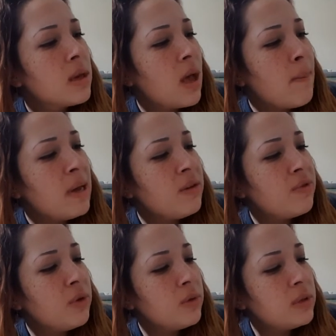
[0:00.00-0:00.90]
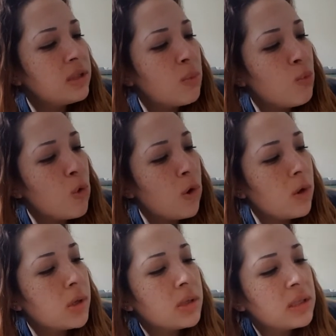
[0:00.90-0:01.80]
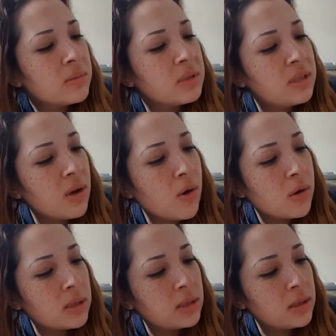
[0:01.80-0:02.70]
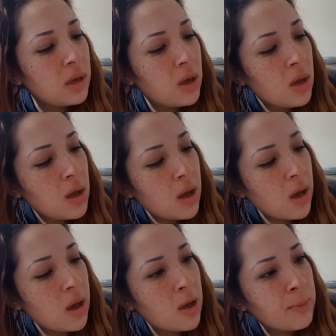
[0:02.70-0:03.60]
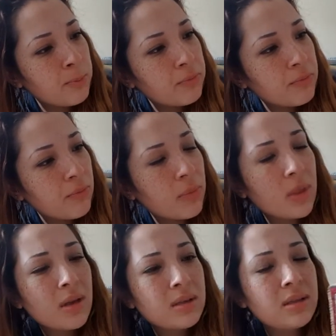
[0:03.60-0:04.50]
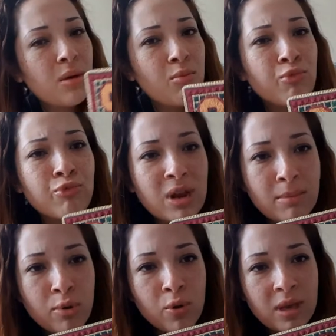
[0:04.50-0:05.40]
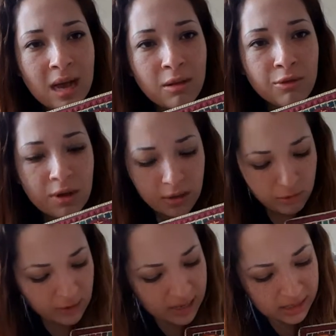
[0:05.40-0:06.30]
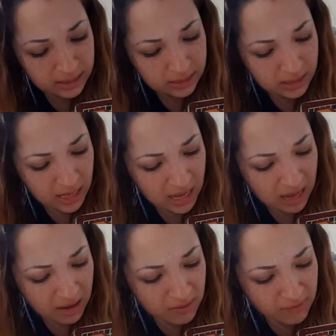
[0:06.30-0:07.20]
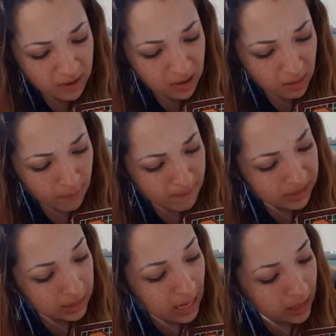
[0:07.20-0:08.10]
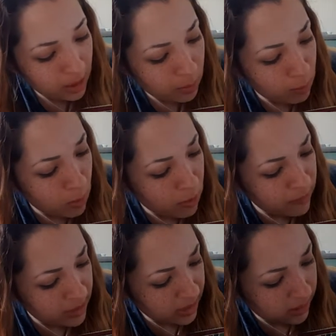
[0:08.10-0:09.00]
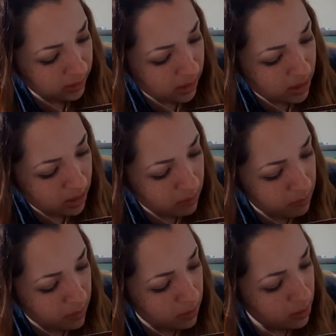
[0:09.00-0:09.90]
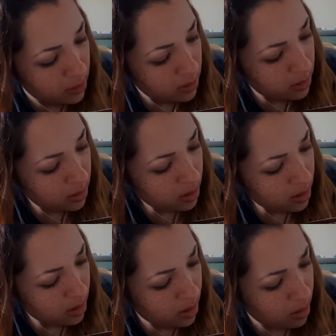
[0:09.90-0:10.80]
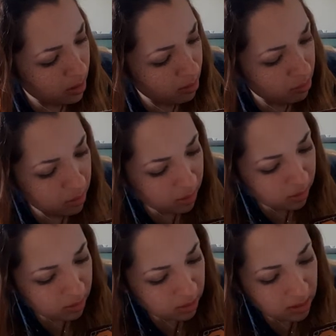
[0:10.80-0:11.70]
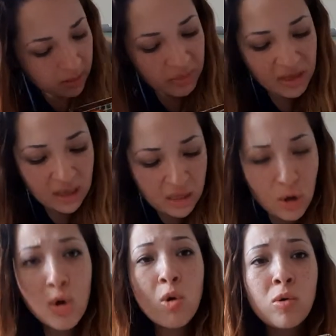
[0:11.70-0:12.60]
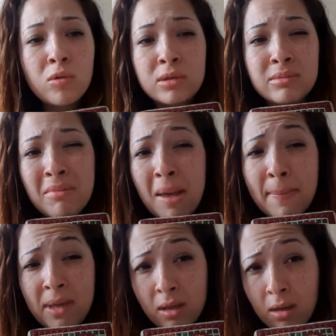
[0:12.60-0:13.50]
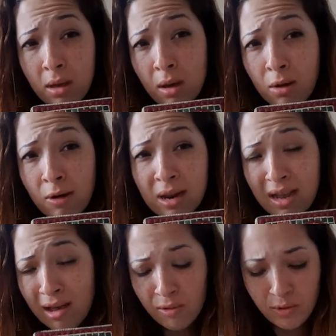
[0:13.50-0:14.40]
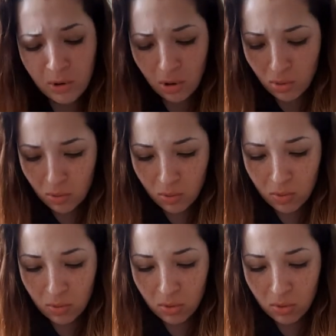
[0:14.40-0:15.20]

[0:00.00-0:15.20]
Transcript: I might have used some wool, some silks, um, some rainbow gallery threads that have uh, metallic woven into them. Um, I'm thinking the gold might be a acrylic. I don't know.